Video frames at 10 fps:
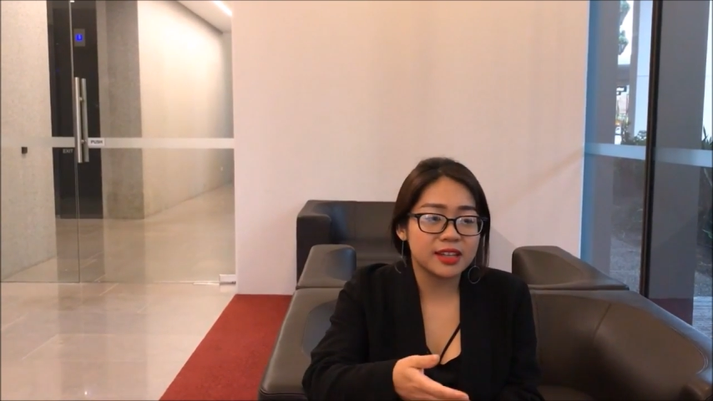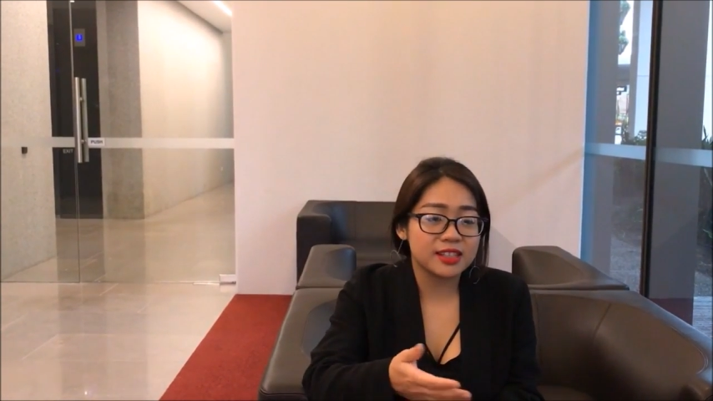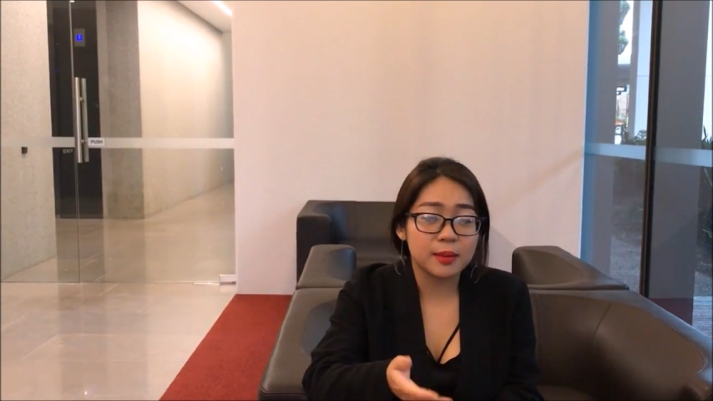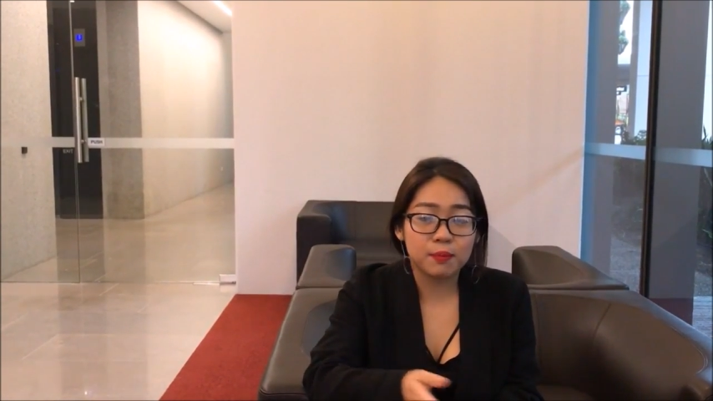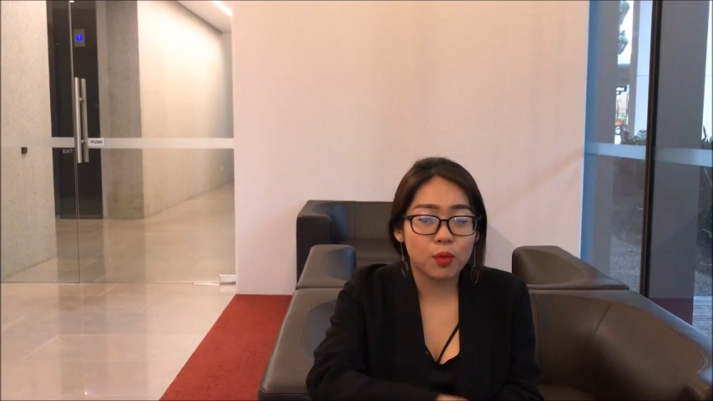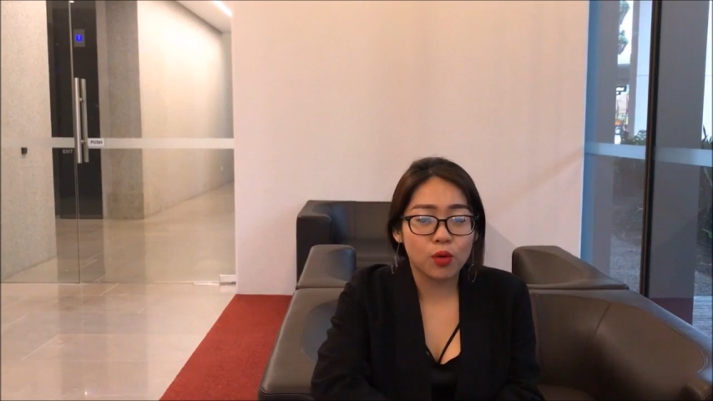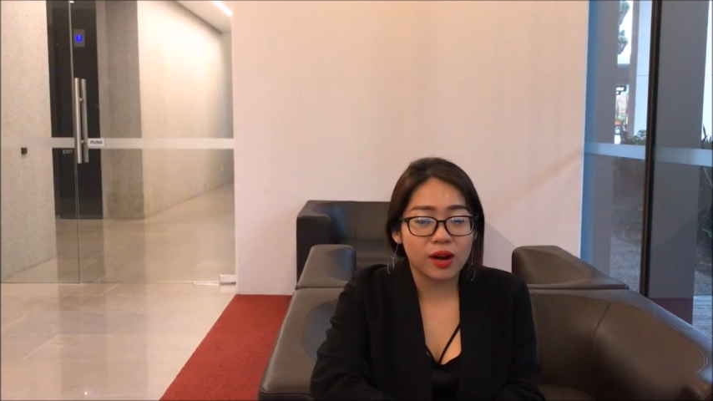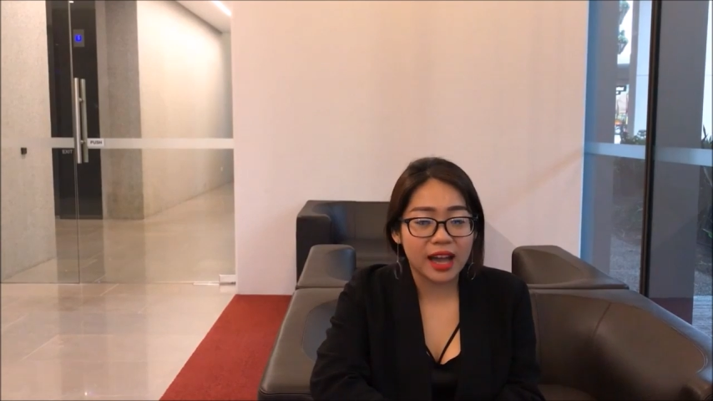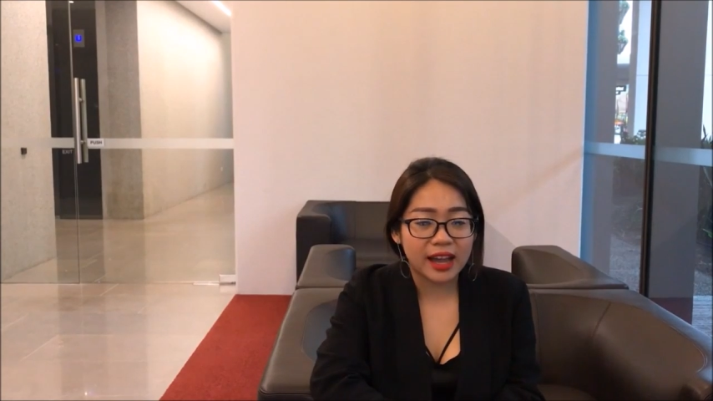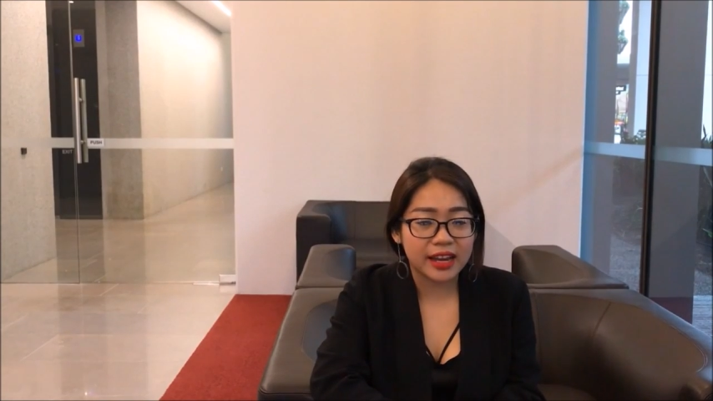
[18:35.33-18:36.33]
example
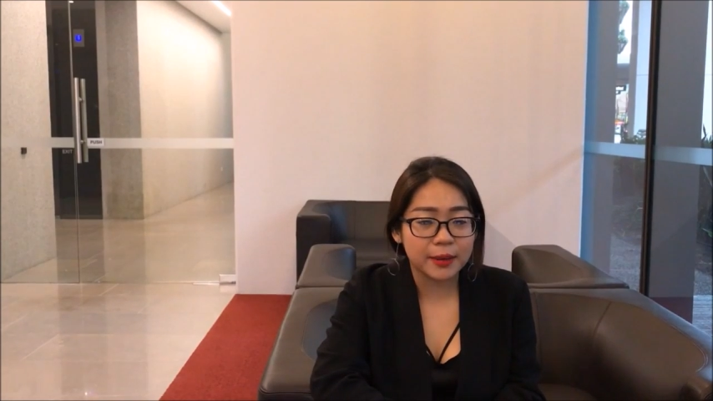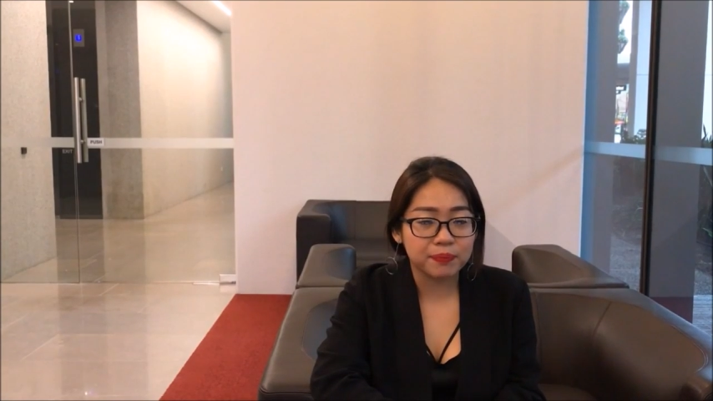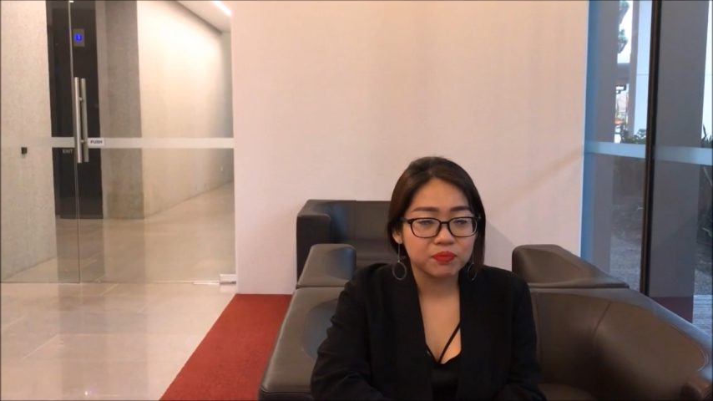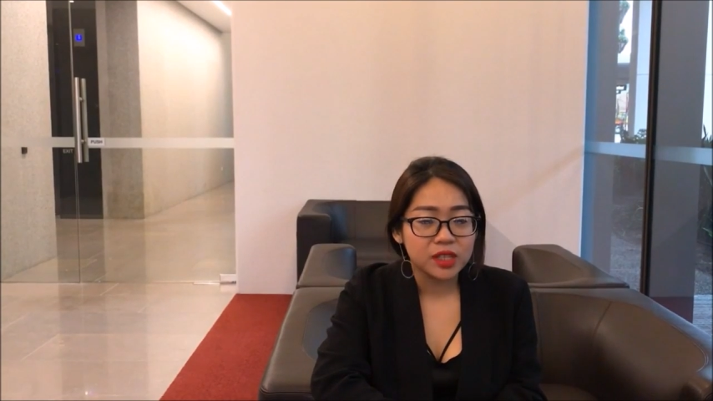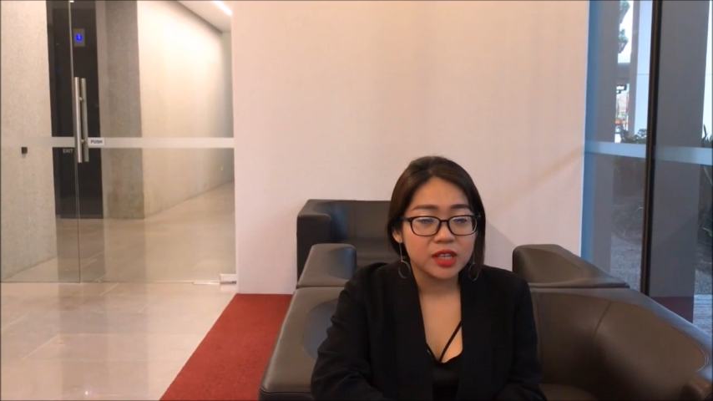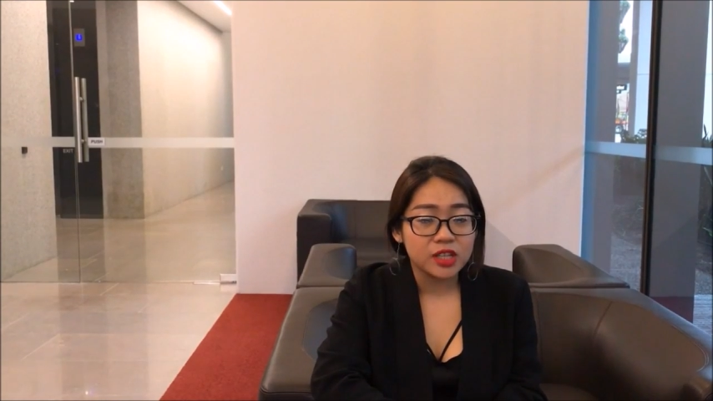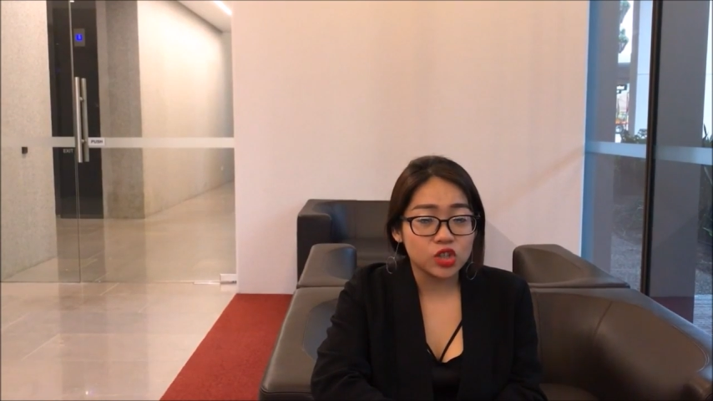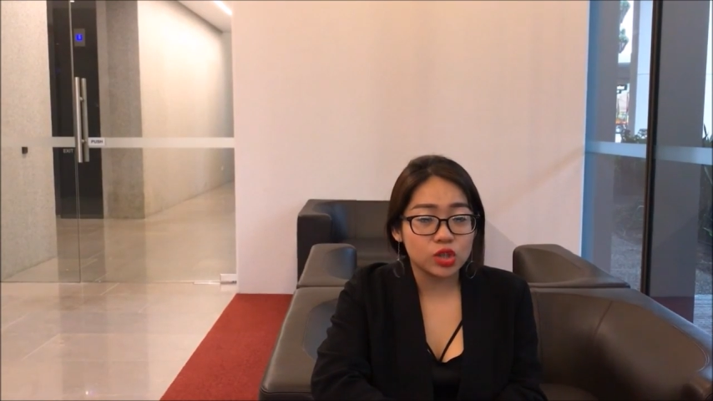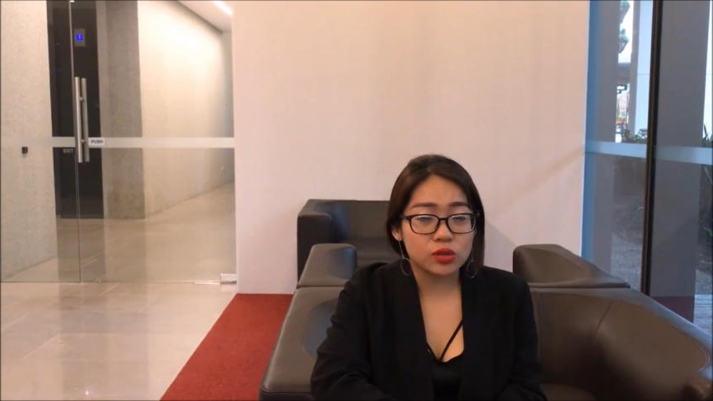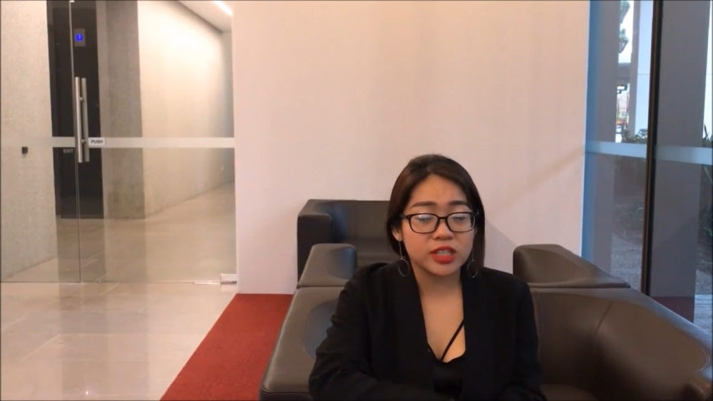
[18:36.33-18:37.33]
like um,
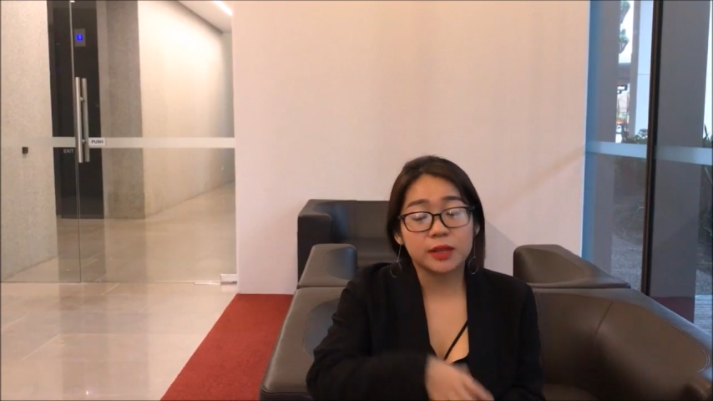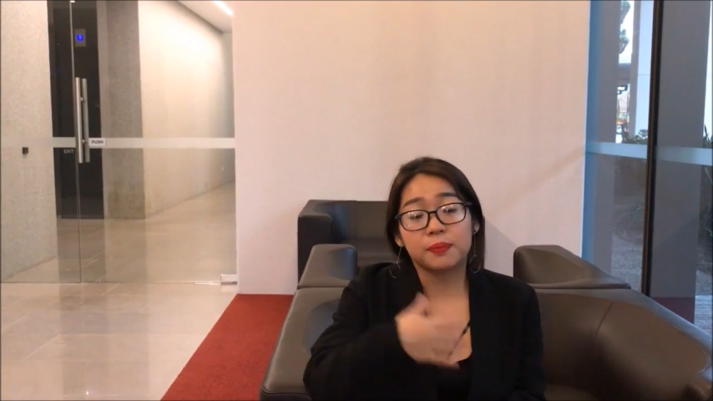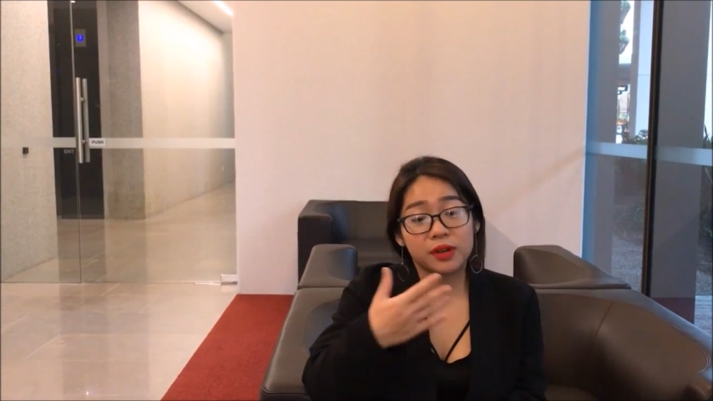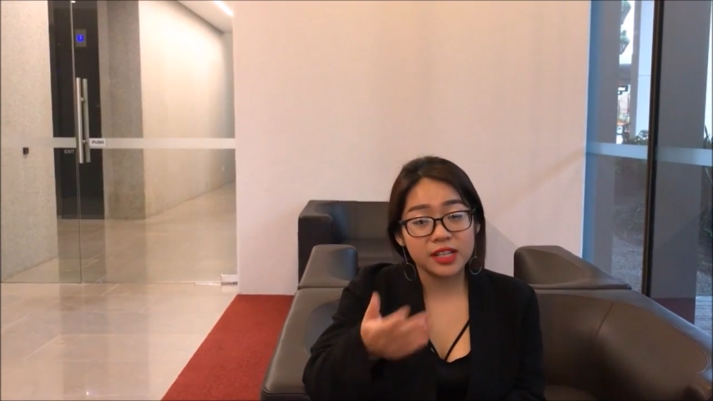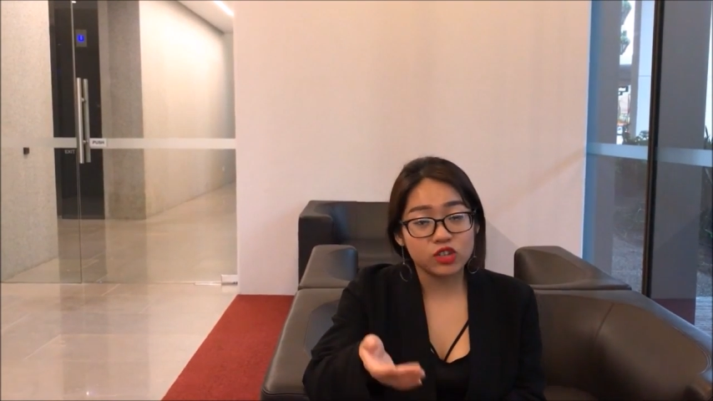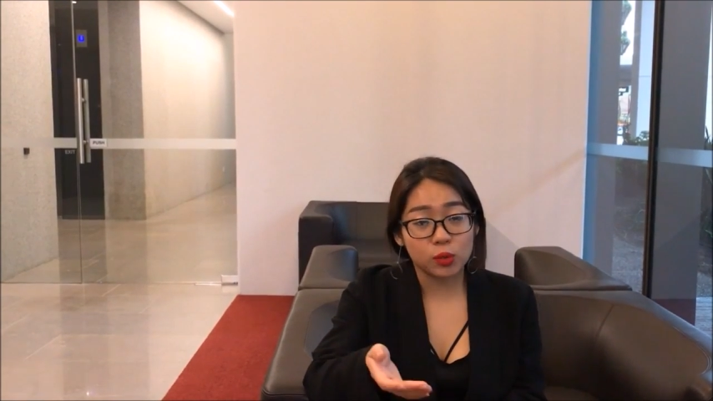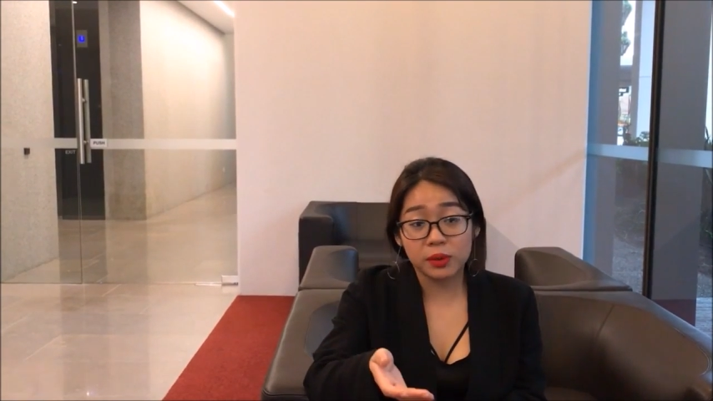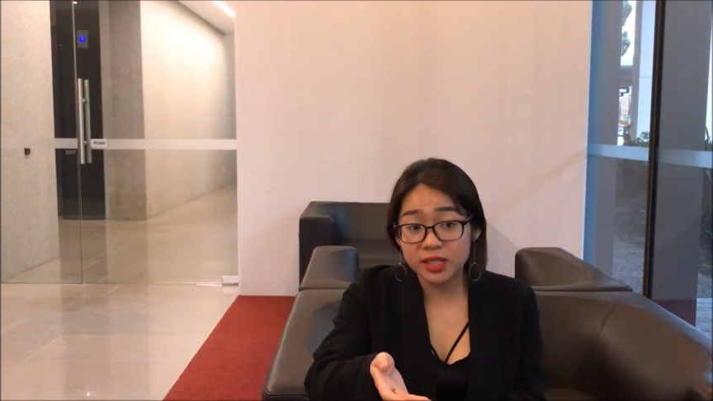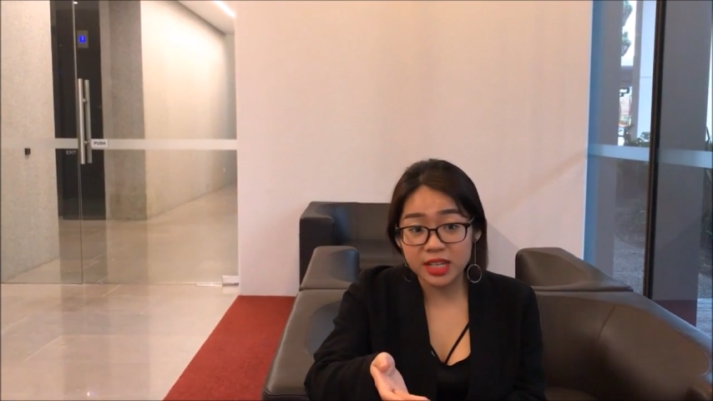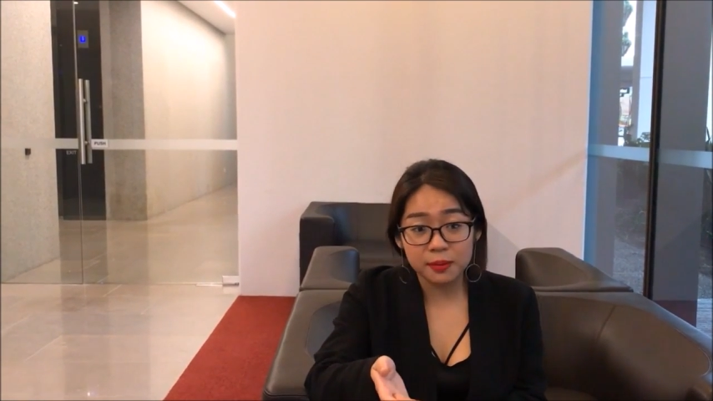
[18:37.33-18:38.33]
you celebrate your
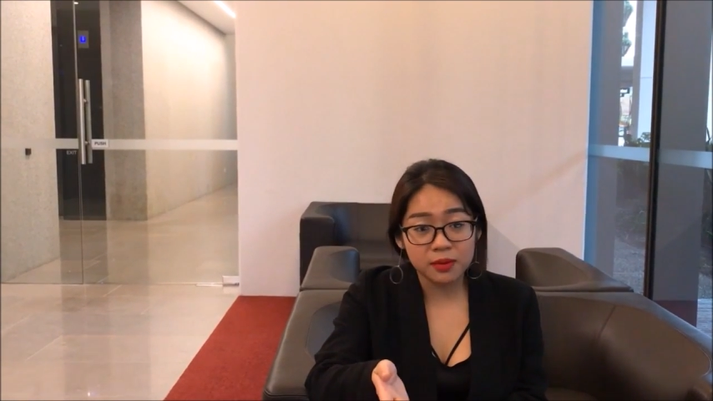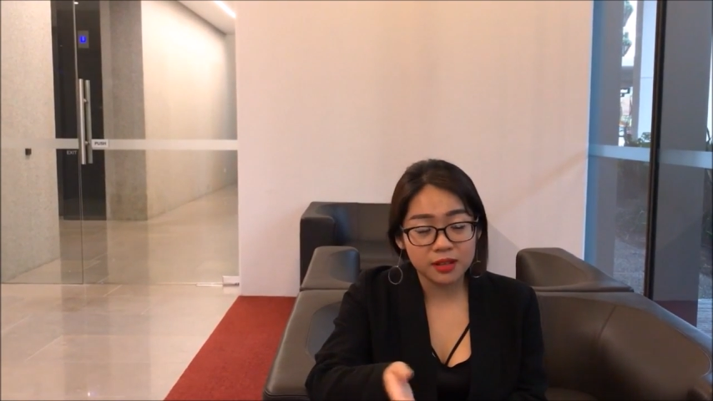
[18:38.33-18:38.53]
birthday